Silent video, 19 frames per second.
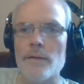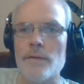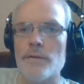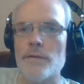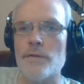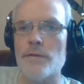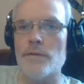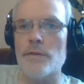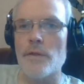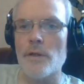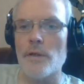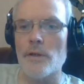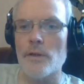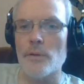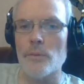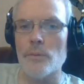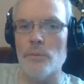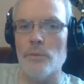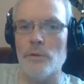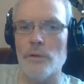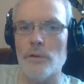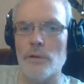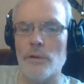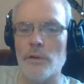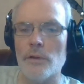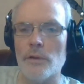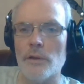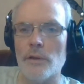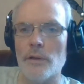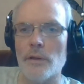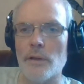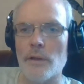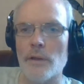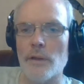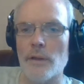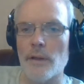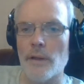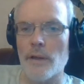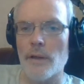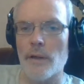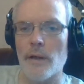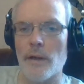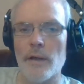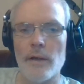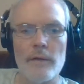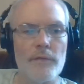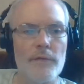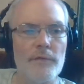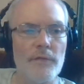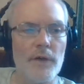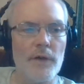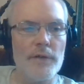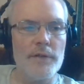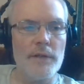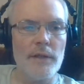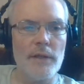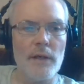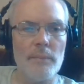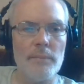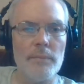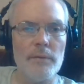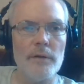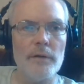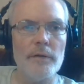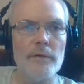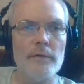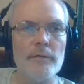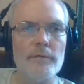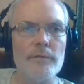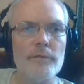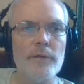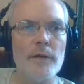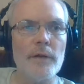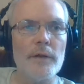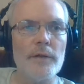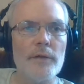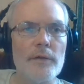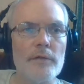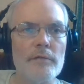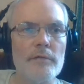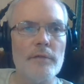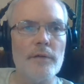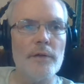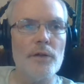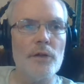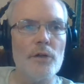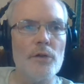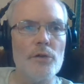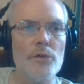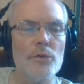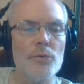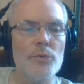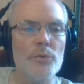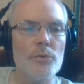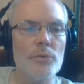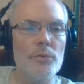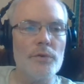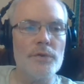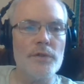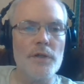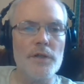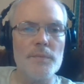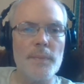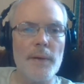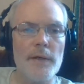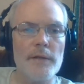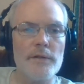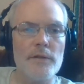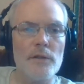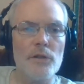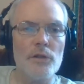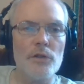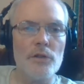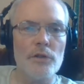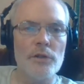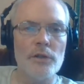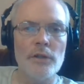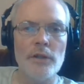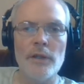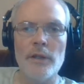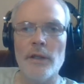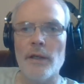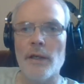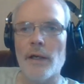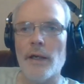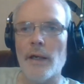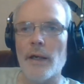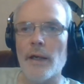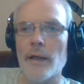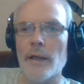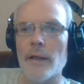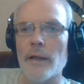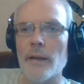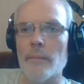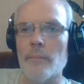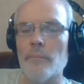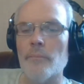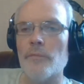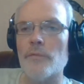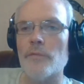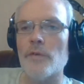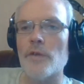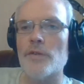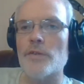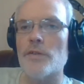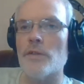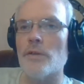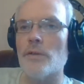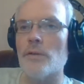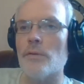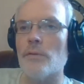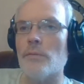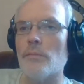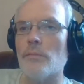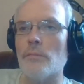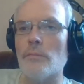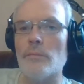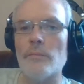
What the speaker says: So. I've invited a couple of the usual suspects along, just to